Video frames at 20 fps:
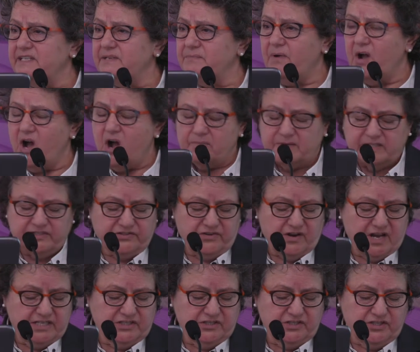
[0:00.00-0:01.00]
department's
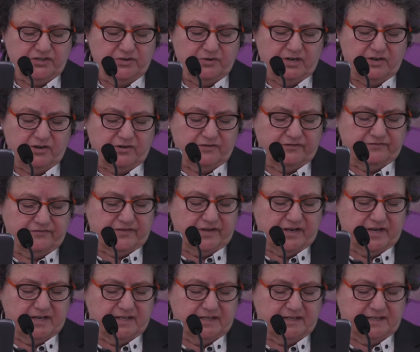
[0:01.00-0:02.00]
trying to do a lot of
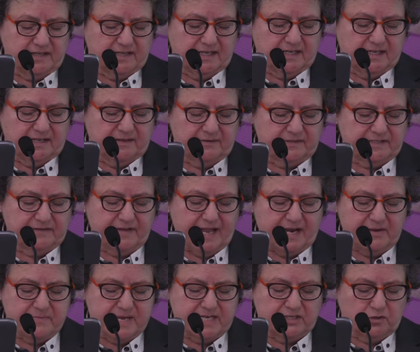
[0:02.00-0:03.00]

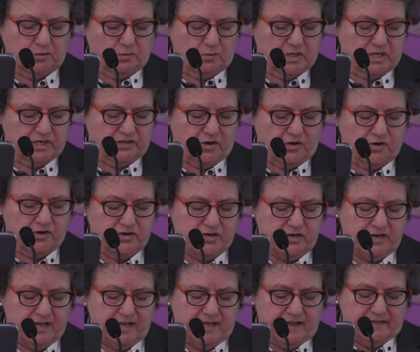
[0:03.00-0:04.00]
developmental work
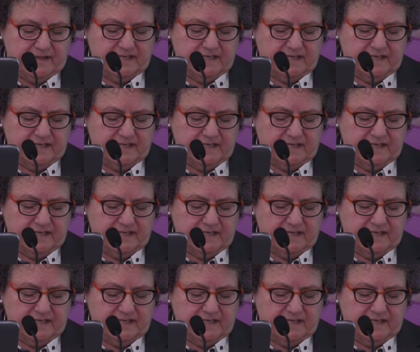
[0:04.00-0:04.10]
on.